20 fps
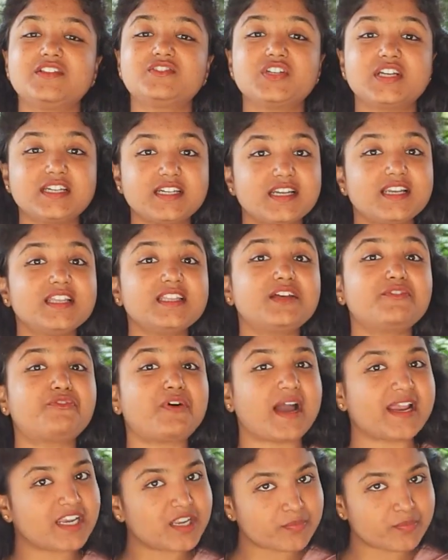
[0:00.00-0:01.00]
Generally, the
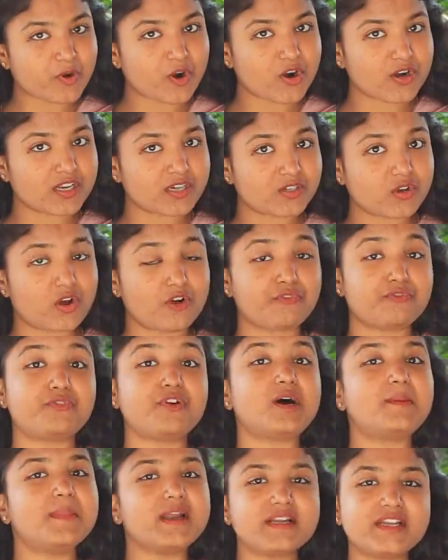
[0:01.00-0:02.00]
final product of
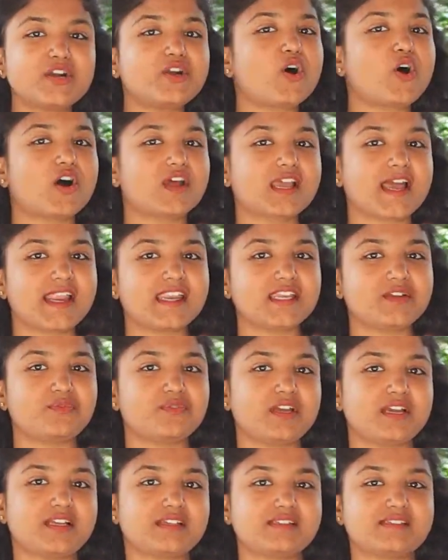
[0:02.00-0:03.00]
fermented organic
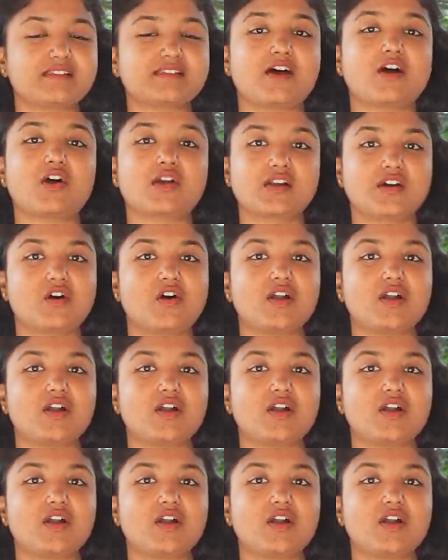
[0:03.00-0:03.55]
wastes are